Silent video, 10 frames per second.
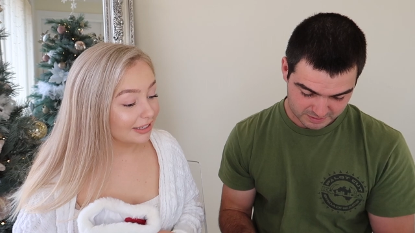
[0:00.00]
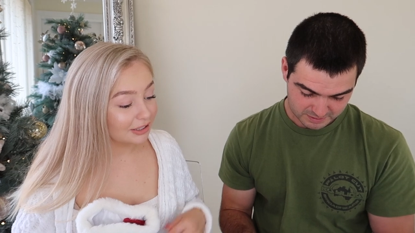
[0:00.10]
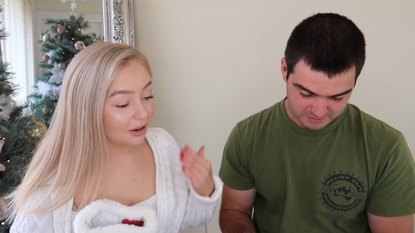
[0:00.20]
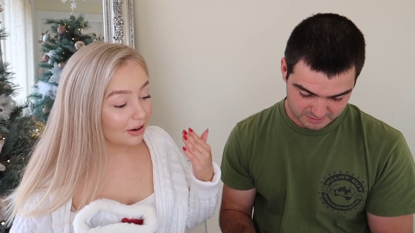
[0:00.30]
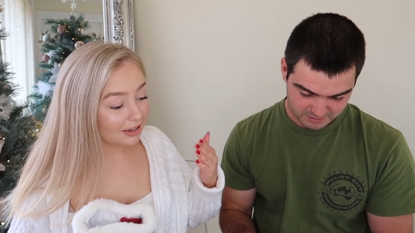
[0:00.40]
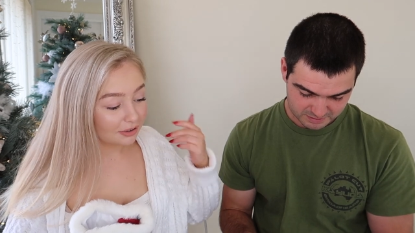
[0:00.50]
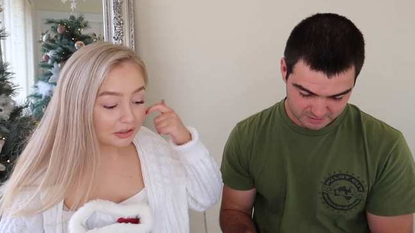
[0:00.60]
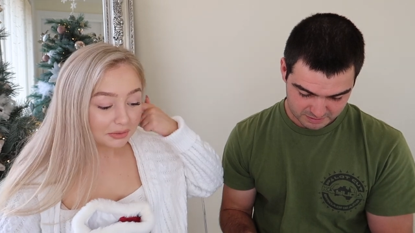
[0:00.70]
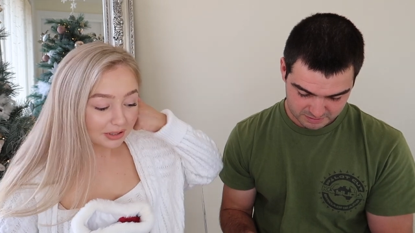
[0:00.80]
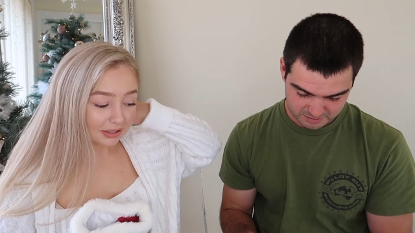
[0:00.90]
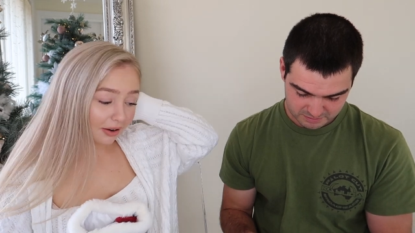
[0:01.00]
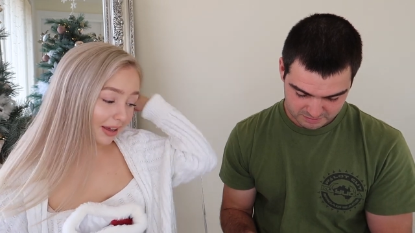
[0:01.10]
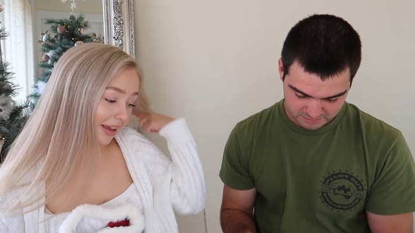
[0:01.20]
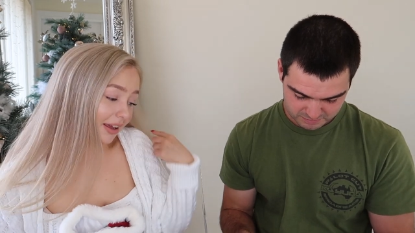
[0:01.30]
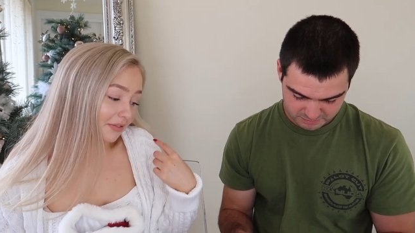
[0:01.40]
Speaker 1: It's not a Christmas
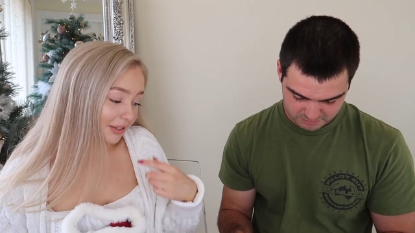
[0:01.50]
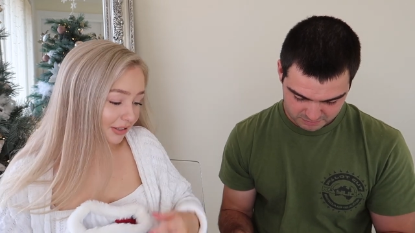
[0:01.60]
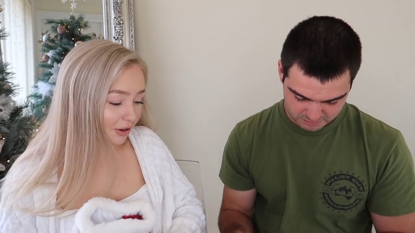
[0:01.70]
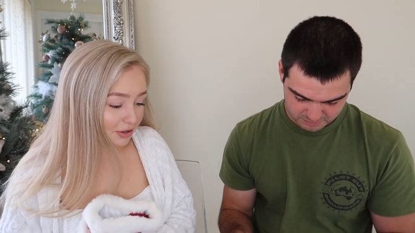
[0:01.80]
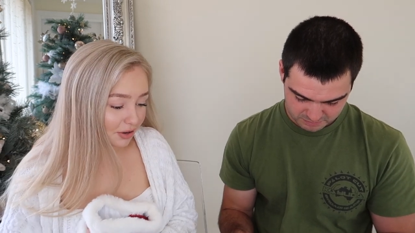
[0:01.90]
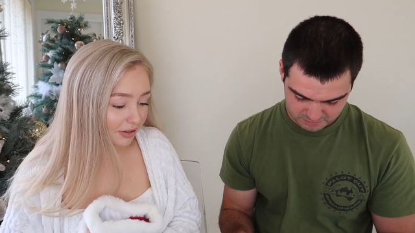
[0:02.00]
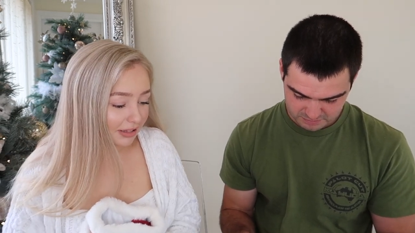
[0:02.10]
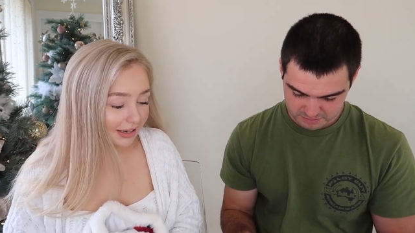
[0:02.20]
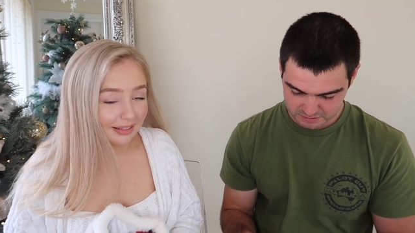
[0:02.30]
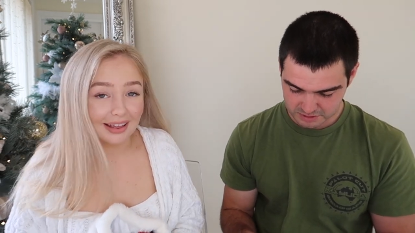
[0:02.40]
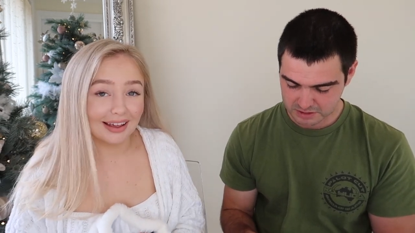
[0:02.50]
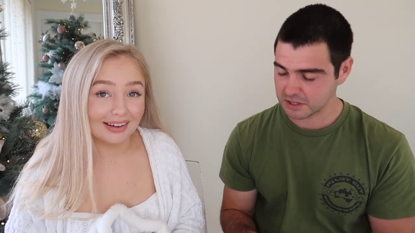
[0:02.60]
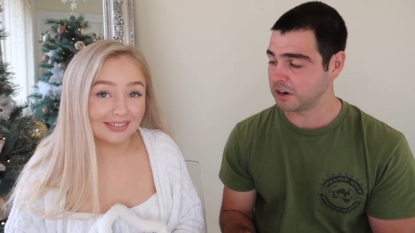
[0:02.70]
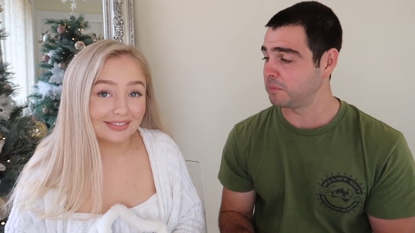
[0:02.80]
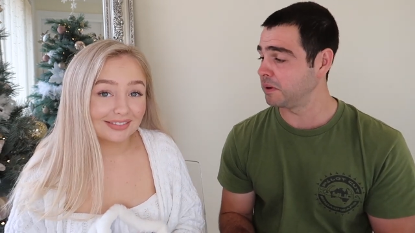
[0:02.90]
stocking if there's no chocolate in there.
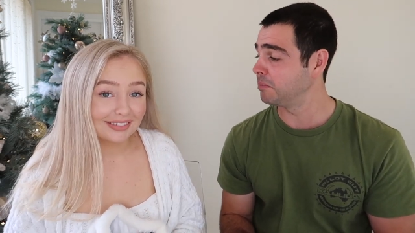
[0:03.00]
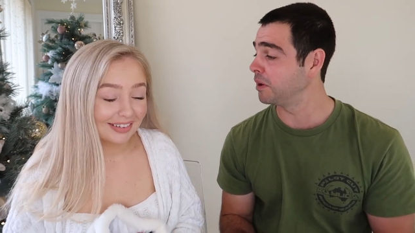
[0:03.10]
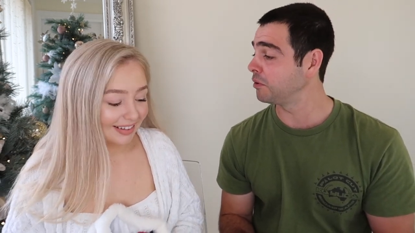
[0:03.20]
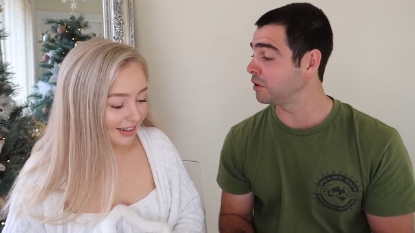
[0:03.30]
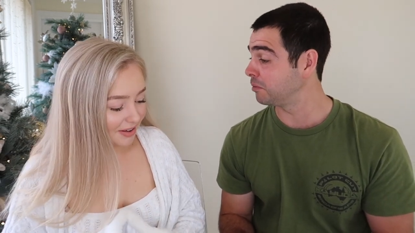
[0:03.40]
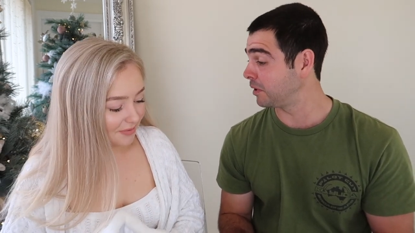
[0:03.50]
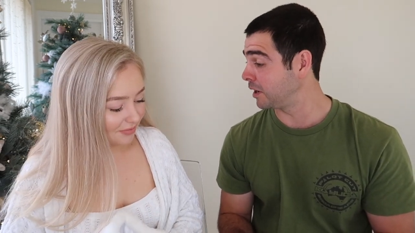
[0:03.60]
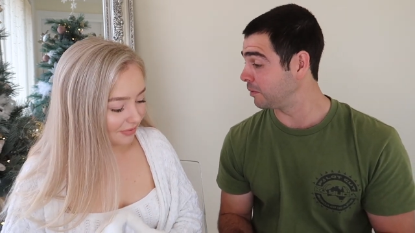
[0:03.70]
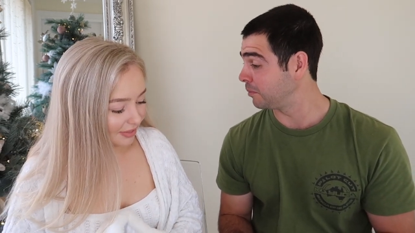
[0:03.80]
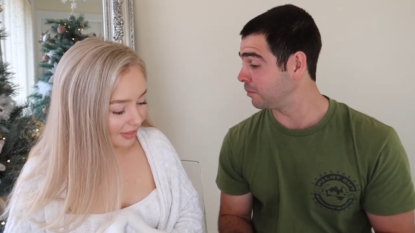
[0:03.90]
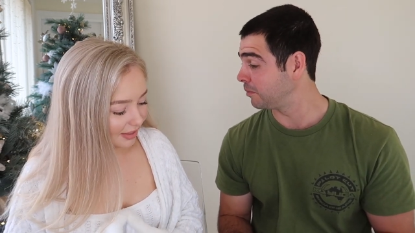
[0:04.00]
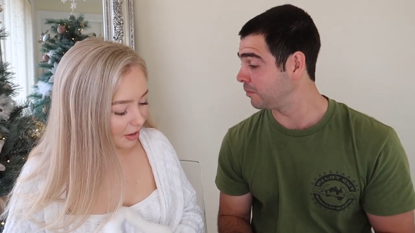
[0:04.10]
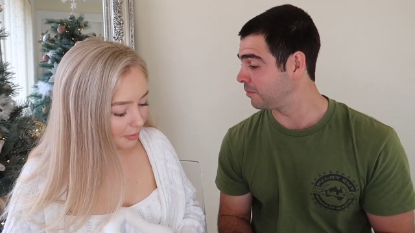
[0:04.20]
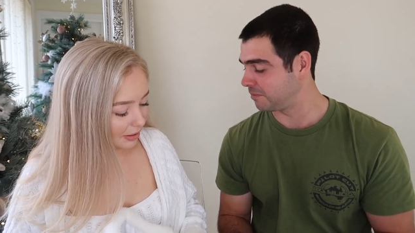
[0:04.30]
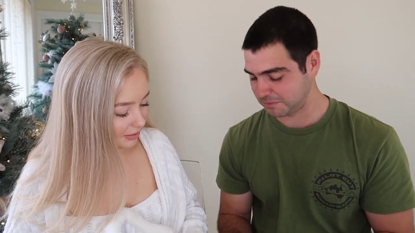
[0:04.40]
Speaker 2: I hope it melted, but
Speaker 1: they're
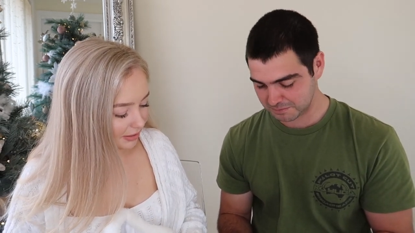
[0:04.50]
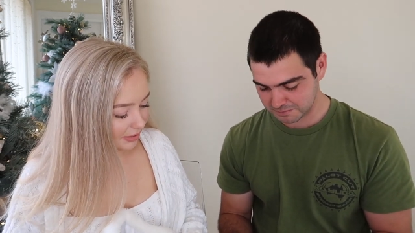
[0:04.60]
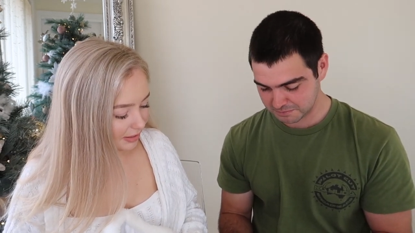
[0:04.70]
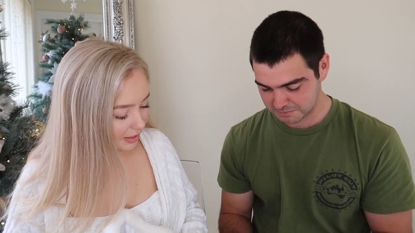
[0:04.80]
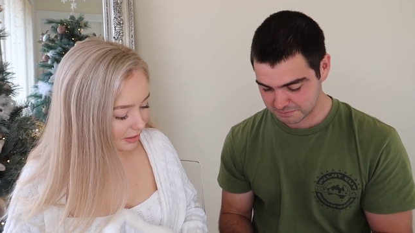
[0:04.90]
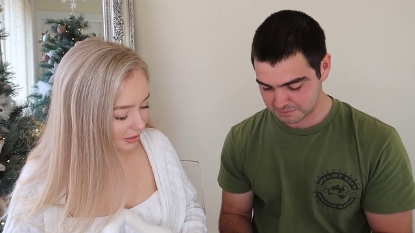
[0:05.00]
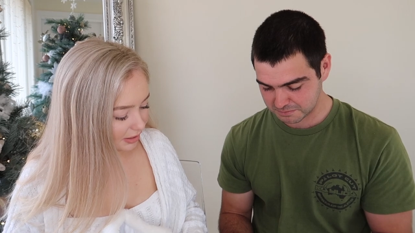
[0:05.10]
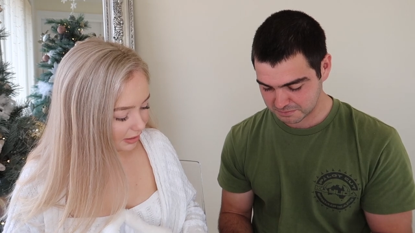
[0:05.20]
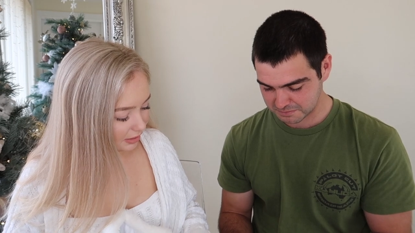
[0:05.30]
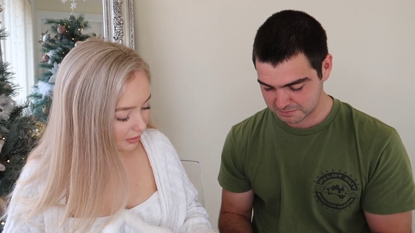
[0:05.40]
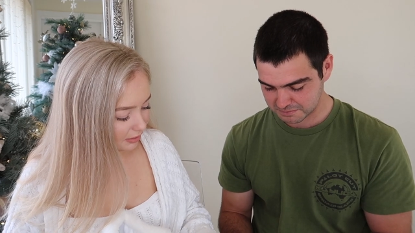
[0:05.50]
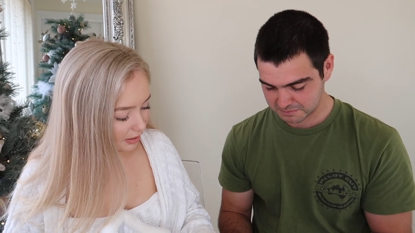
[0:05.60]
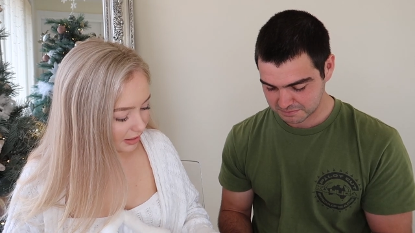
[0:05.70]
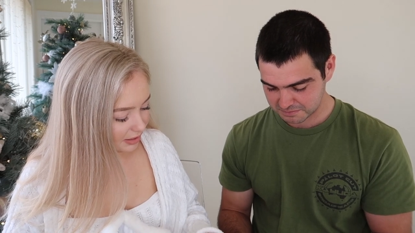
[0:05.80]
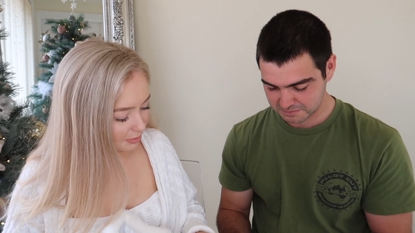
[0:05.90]
not melted. They're just.
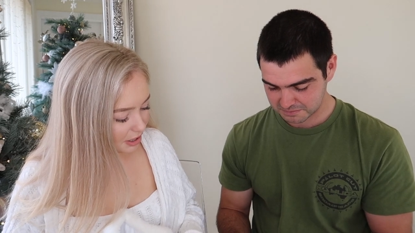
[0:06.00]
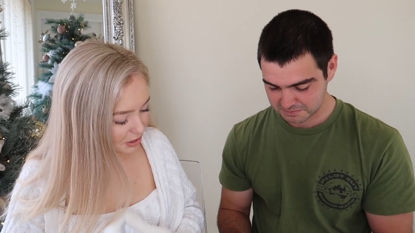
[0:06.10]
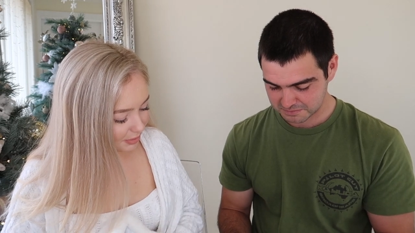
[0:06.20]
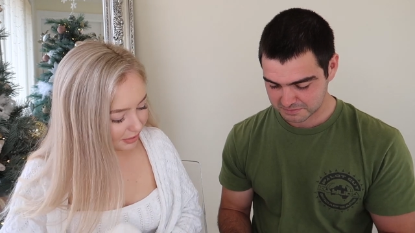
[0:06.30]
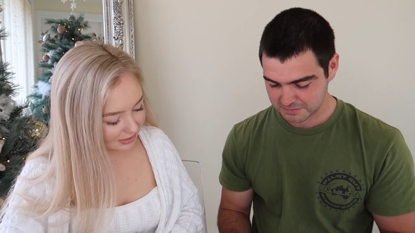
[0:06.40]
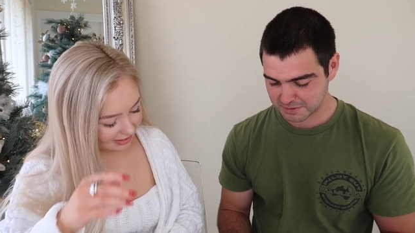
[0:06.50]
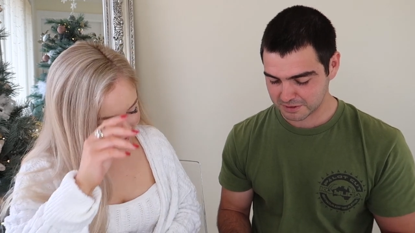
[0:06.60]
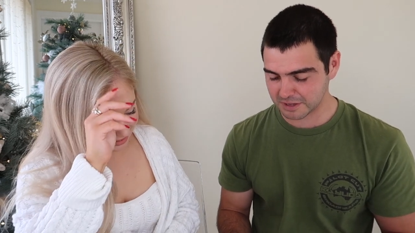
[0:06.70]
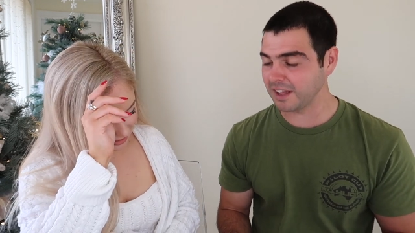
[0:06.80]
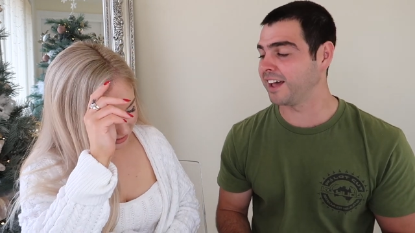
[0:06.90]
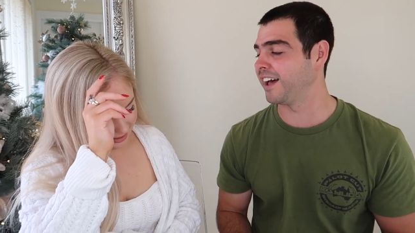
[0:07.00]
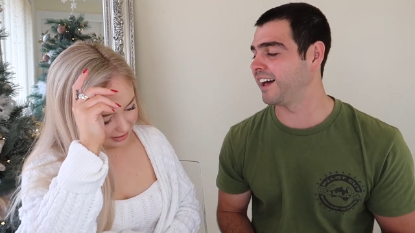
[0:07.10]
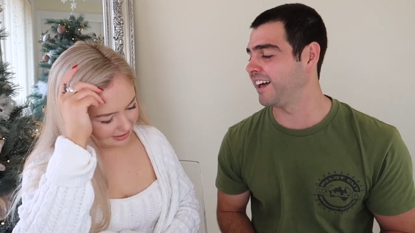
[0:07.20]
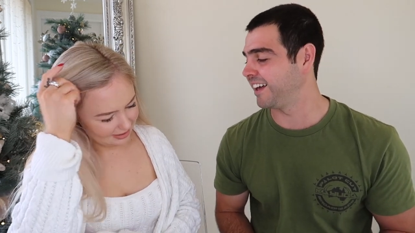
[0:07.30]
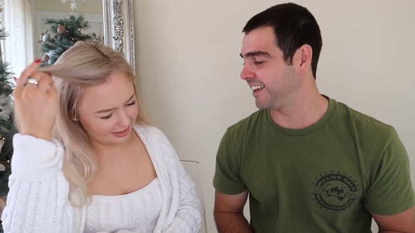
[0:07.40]
It's a marshmallow
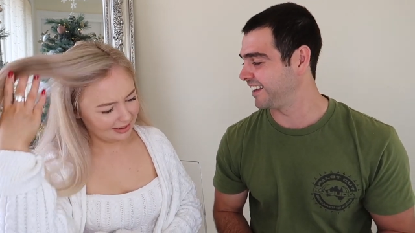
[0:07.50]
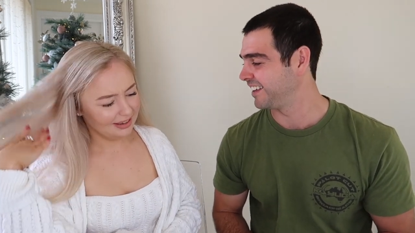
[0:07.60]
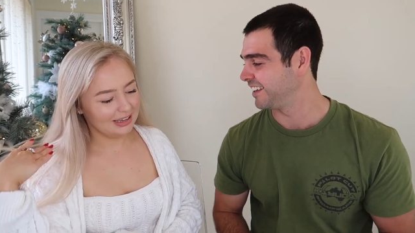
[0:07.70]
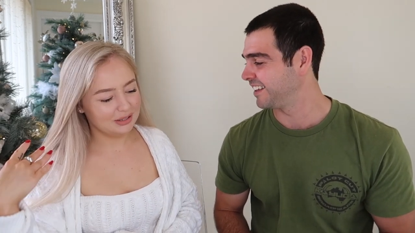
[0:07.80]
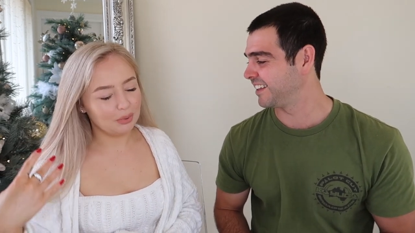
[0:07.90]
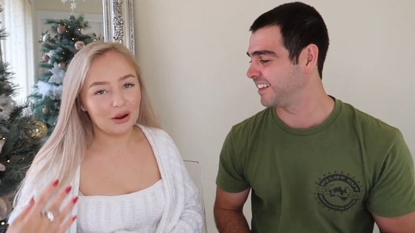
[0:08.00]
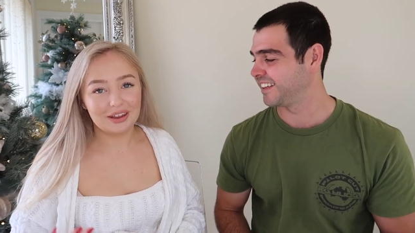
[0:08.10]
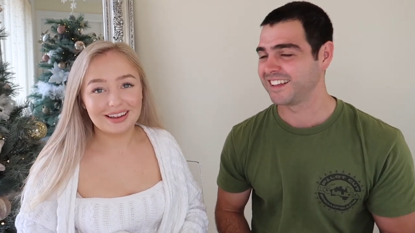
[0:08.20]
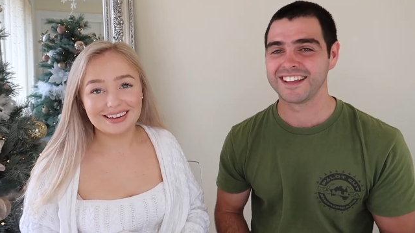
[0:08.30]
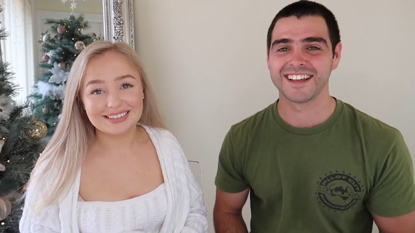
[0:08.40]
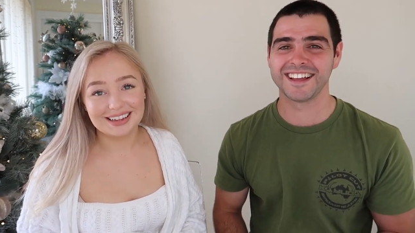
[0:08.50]
Santa. He's poking it,